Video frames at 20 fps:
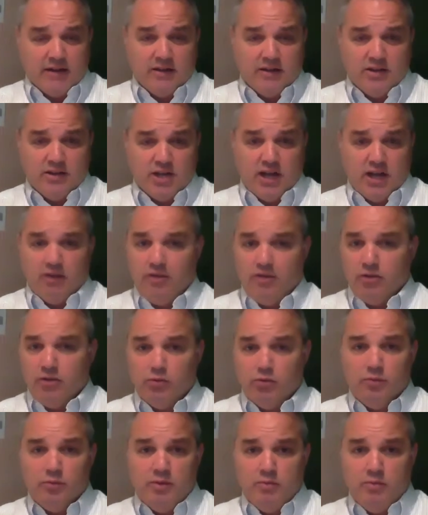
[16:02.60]
the channel. There
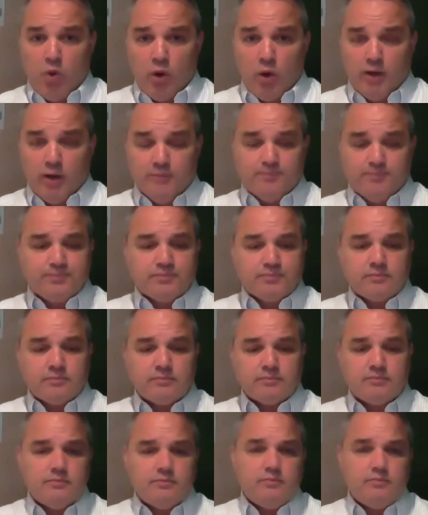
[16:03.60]
will be more.
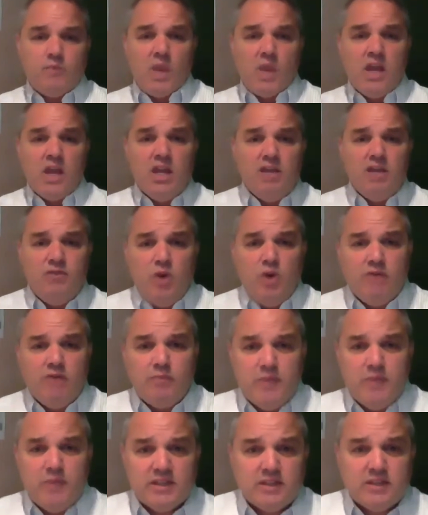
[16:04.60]
If you have a
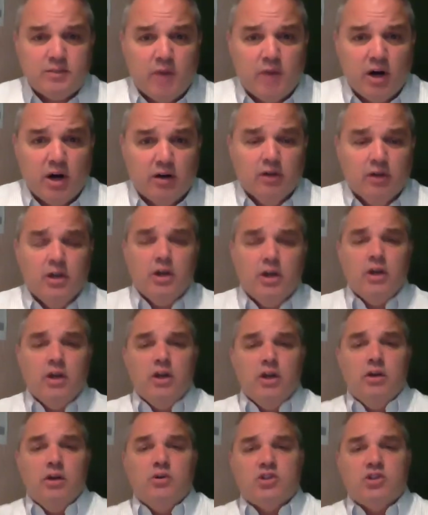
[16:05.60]
business partner
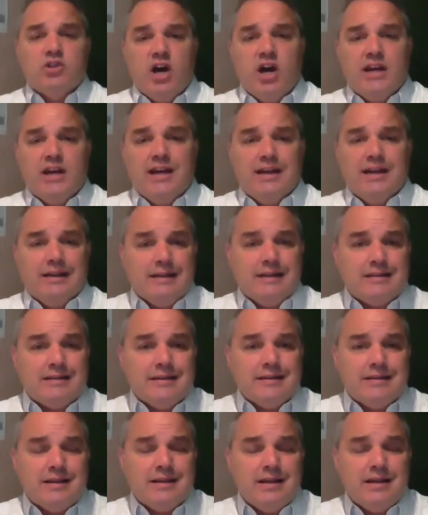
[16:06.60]
who has not yet
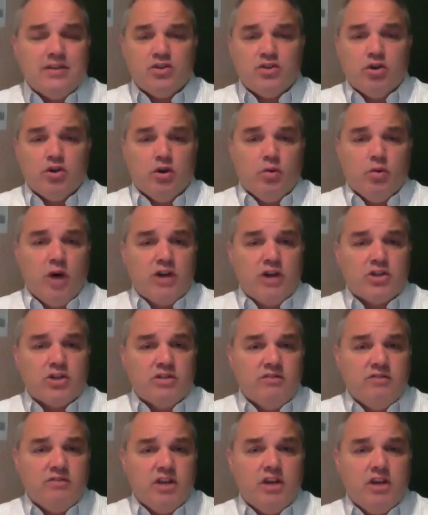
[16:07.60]
listened to this or watched the
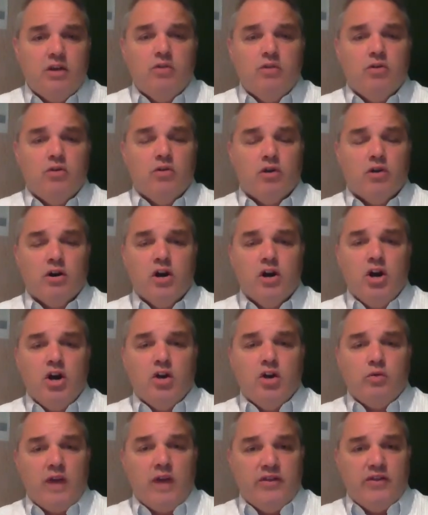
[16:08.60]
video or
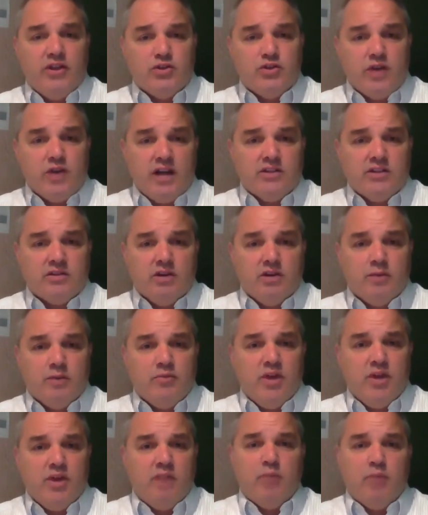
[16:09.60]
read the transcript,
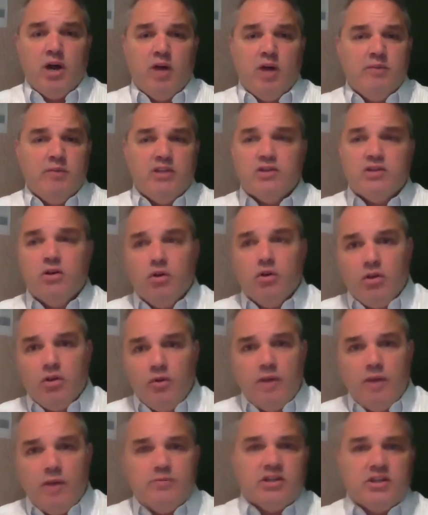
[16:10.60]
then by all means, go to the
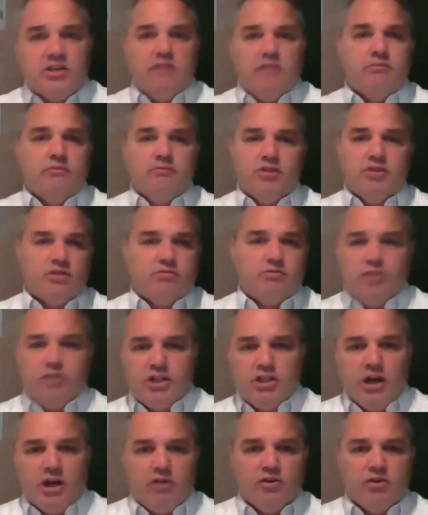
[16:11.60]
website and just
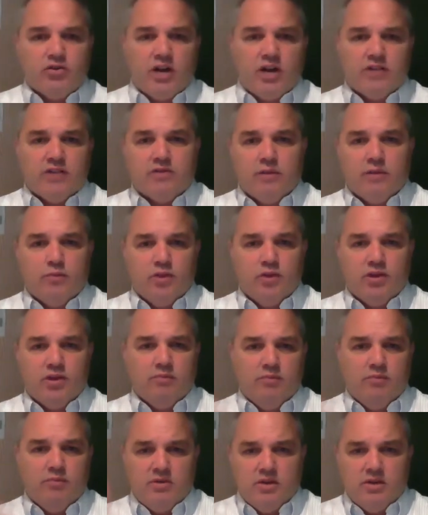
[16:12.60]
share the transcript with
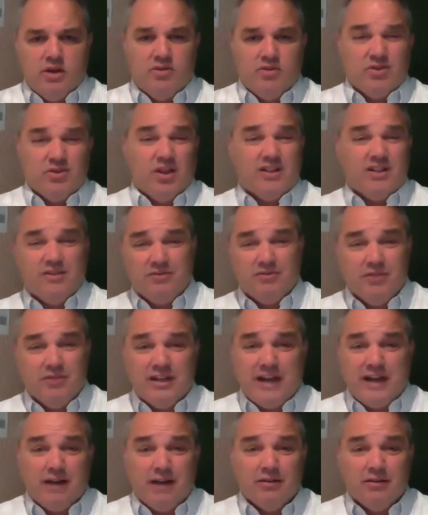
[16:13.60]
them. There's lots of free
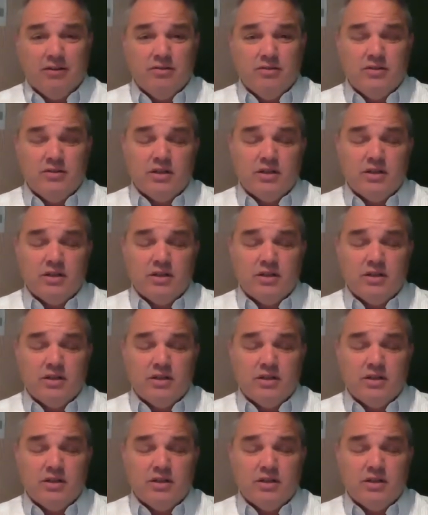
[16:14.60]
downloads.